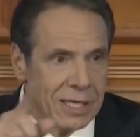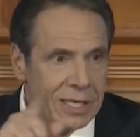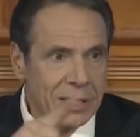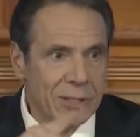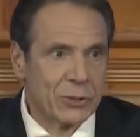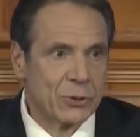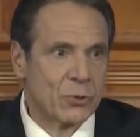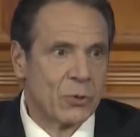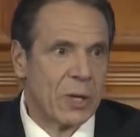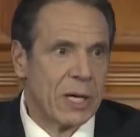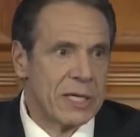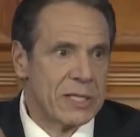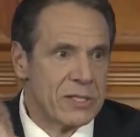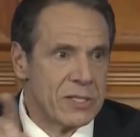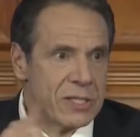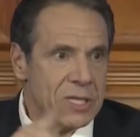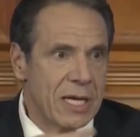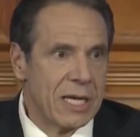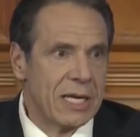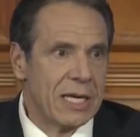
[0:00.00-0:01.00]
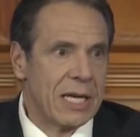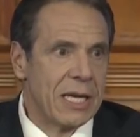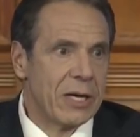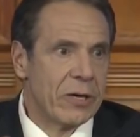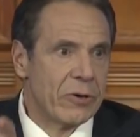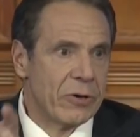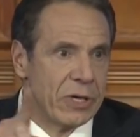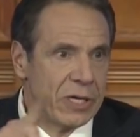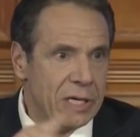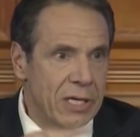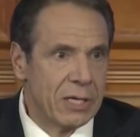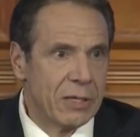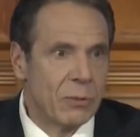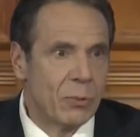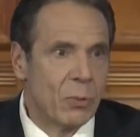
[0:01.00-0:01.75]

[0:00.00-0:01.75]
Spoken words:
in a tri-state area